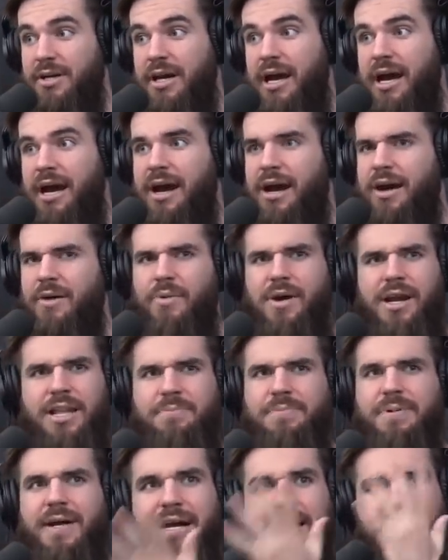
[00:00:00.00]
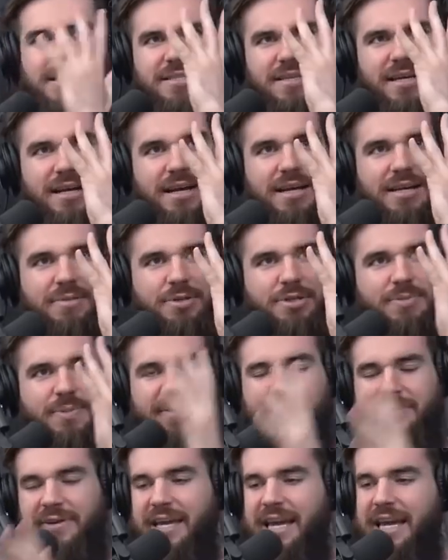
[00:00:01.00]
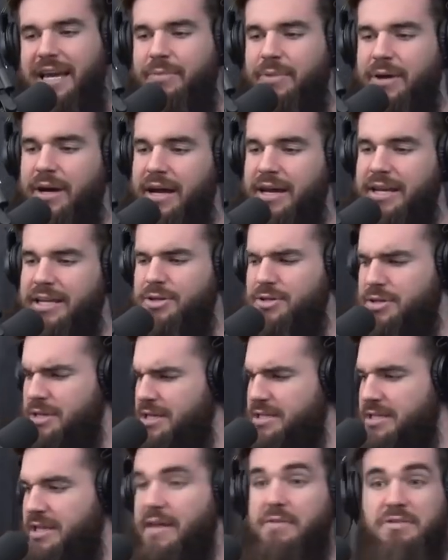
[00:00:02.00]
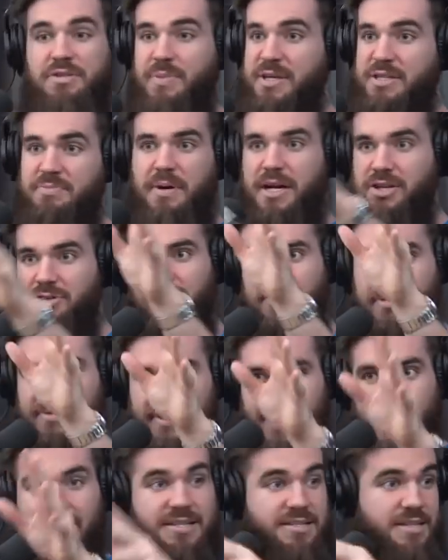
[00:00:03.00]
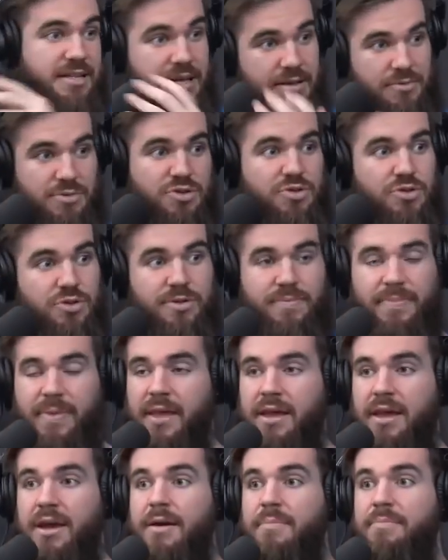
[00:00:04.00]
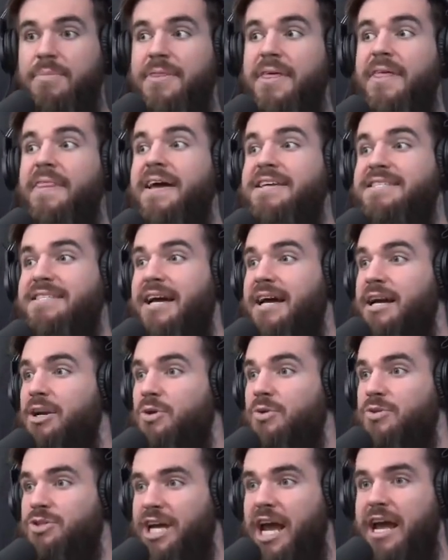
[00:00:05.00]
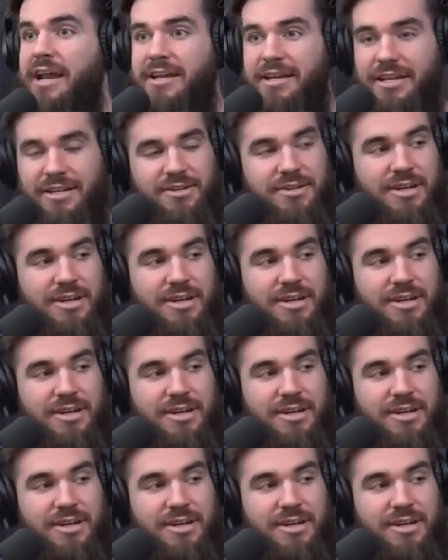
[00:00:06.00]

One of the players, he used to play for Canberra, and he said that was the best bus trip I've ever had. So that was good. But then they started all chatting.